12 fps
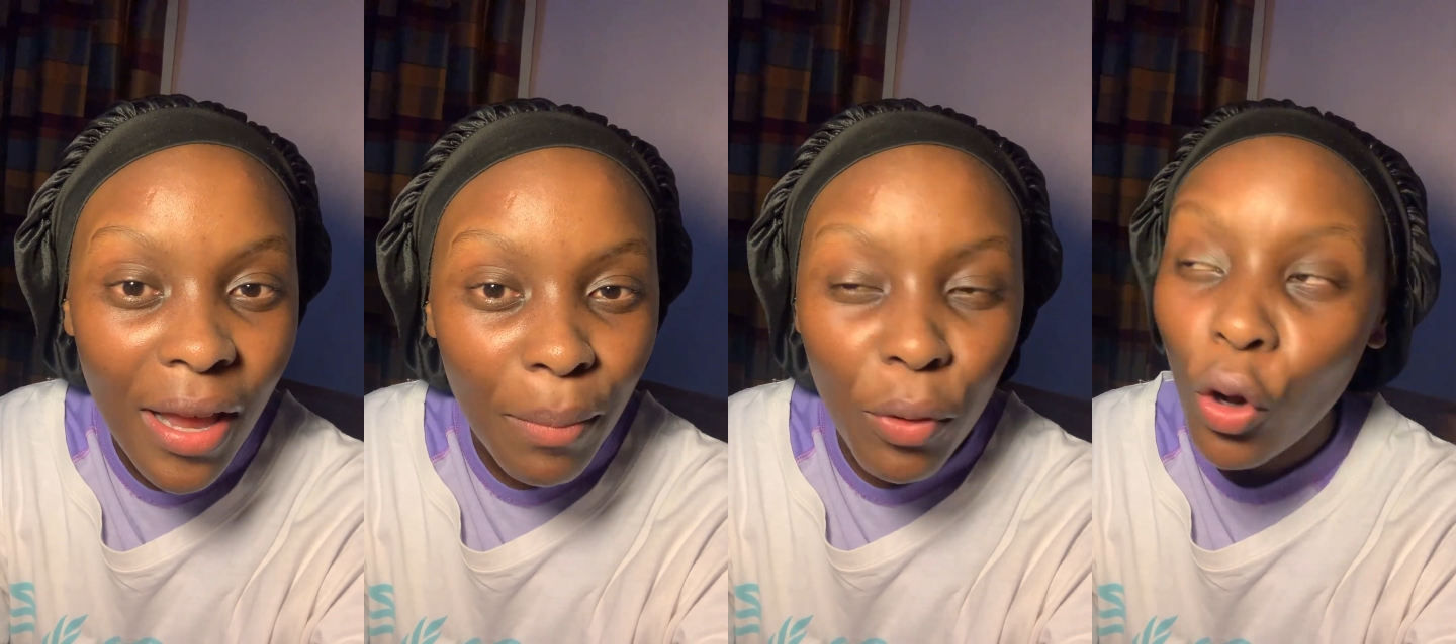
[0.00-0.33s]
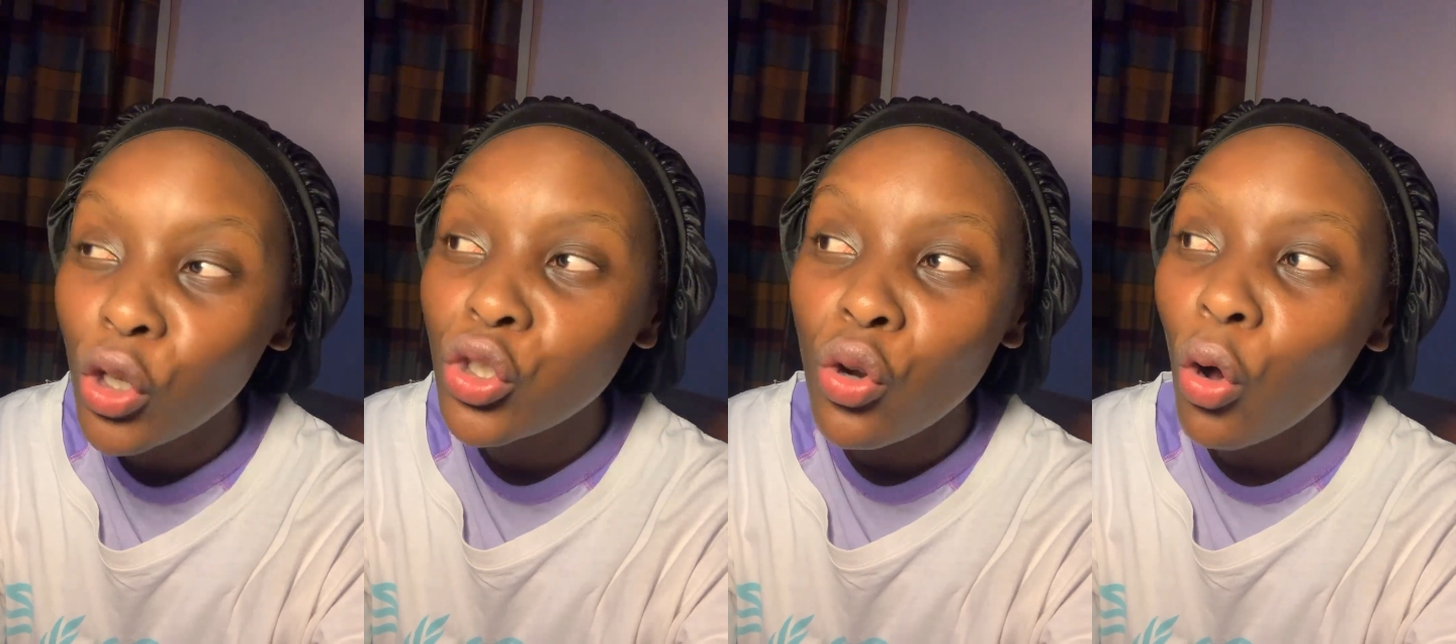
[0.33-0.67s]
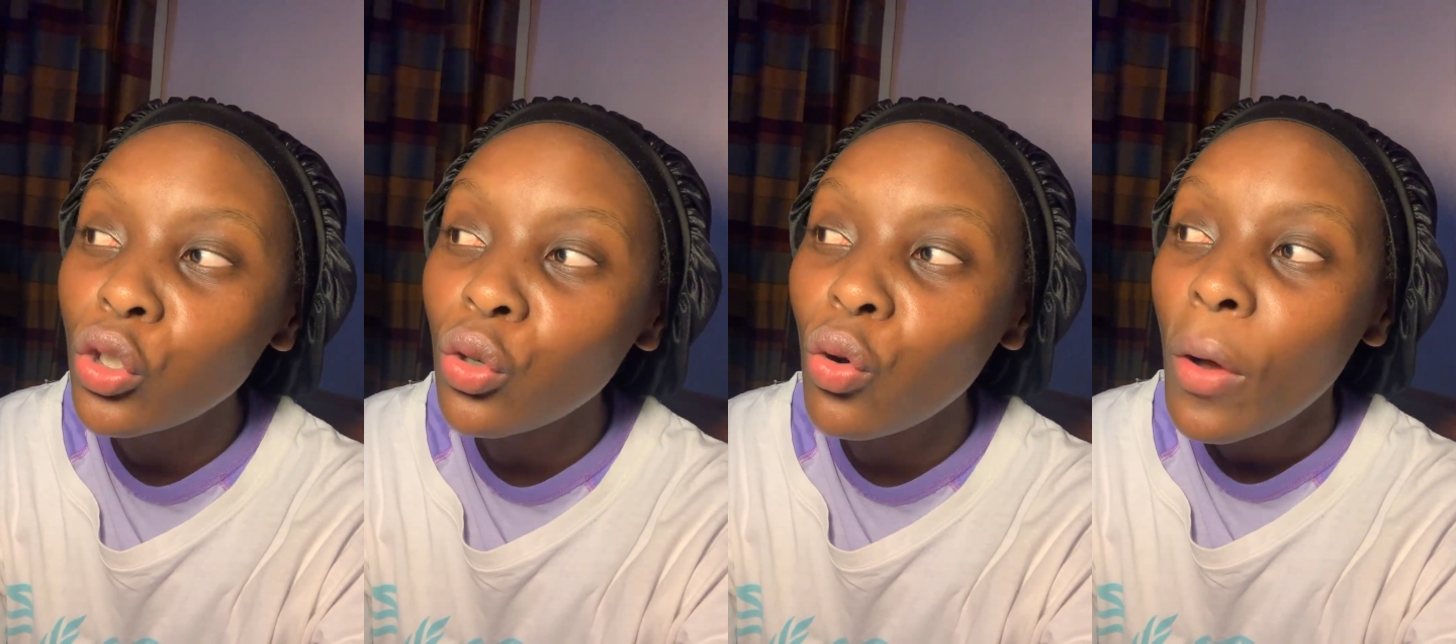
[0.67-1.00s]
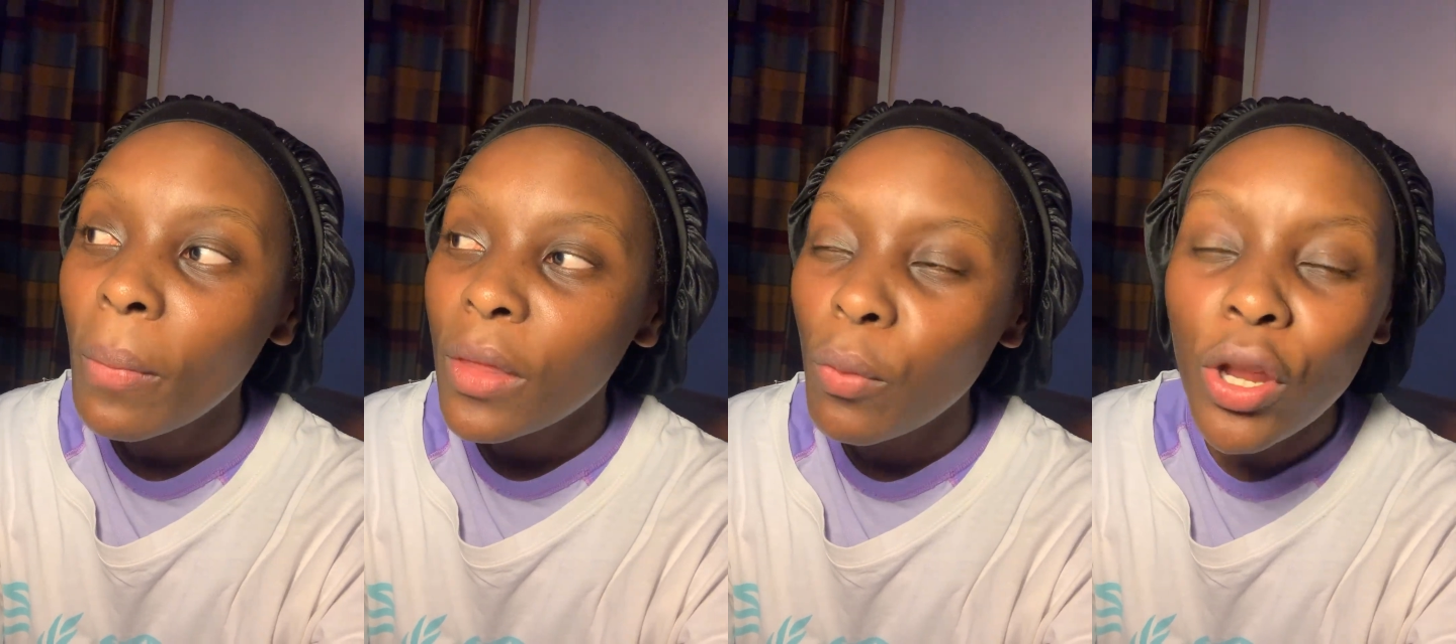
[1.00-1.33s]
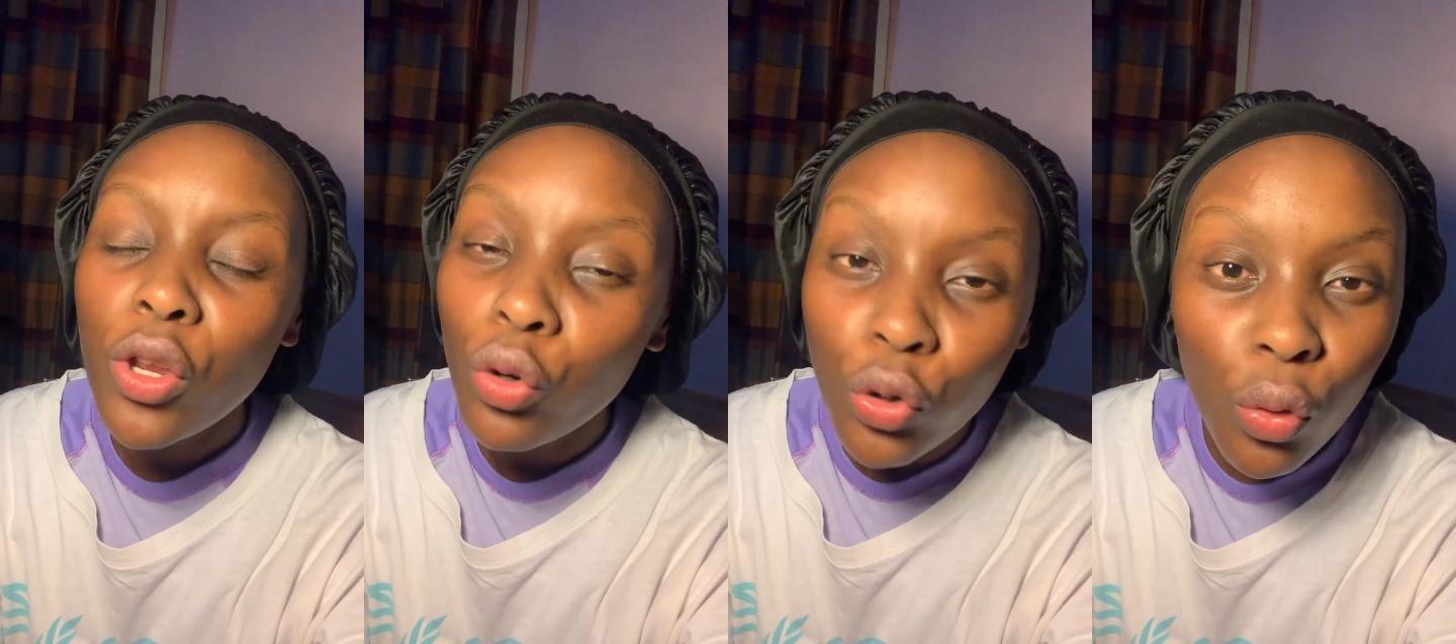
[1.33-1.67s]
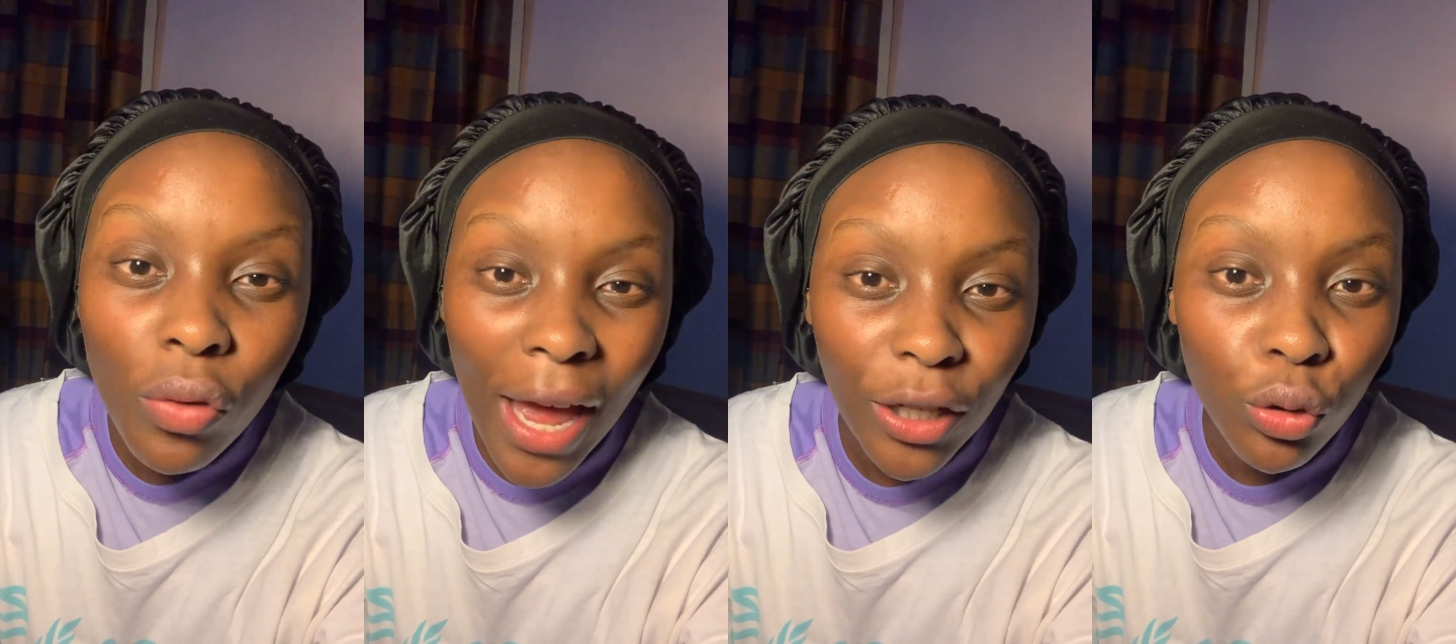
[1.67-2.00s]
Because you also, when you do
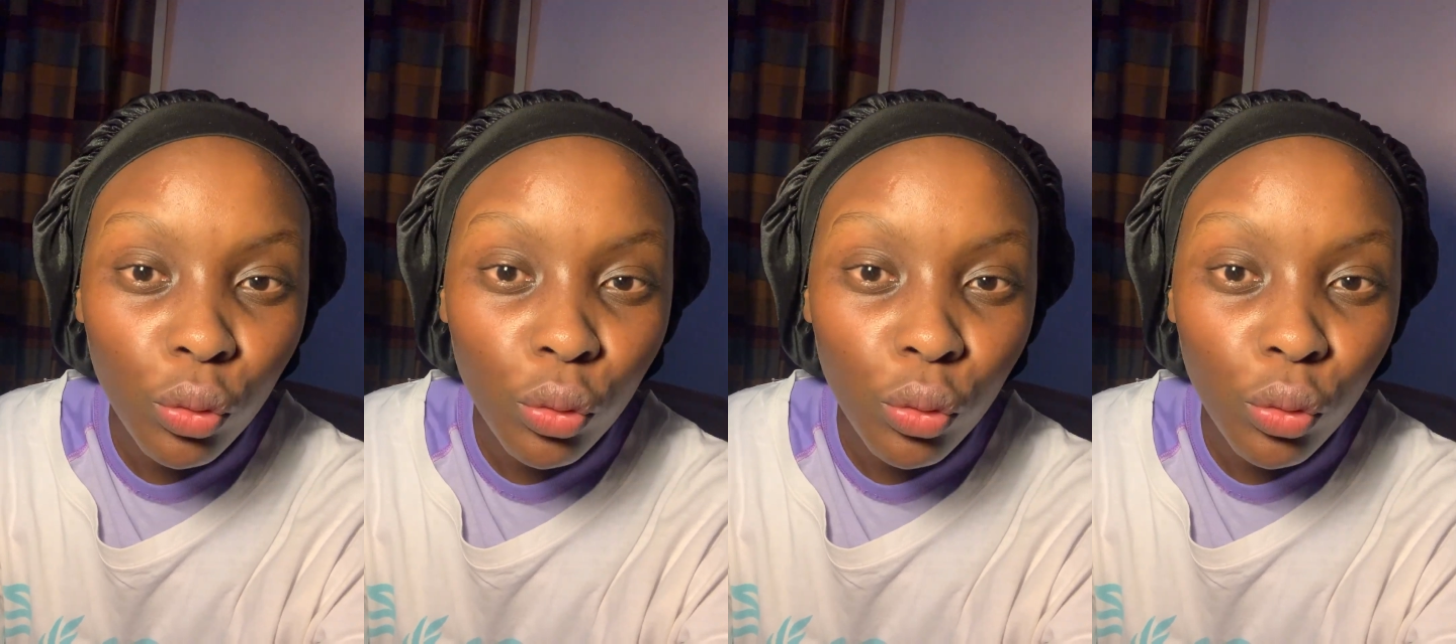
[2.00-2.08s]
that,